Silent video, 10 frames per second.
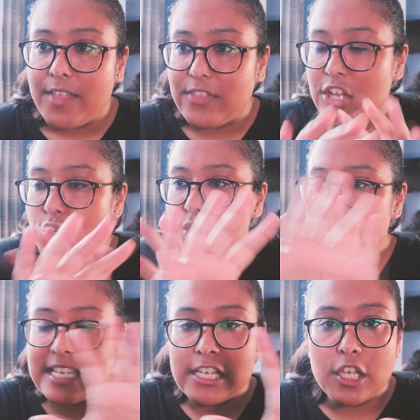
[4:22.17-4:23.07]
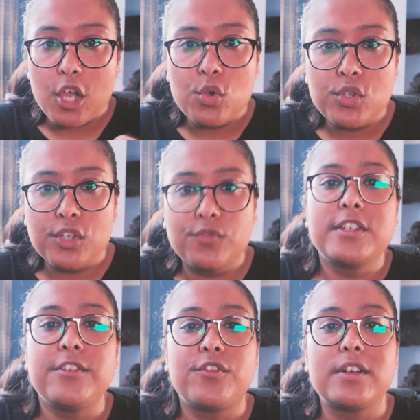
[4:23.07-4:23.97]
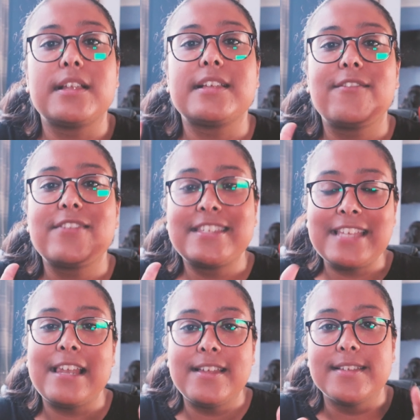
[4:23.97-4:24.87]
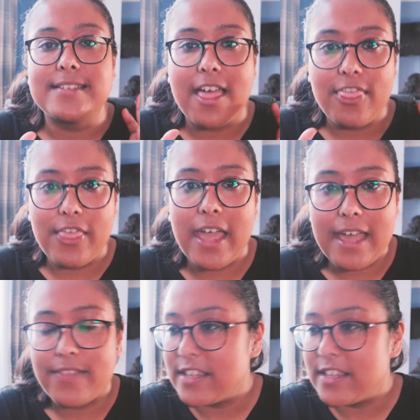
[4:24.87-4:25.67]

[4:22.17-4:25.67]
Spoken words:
Then you'll see loads of different sellers there.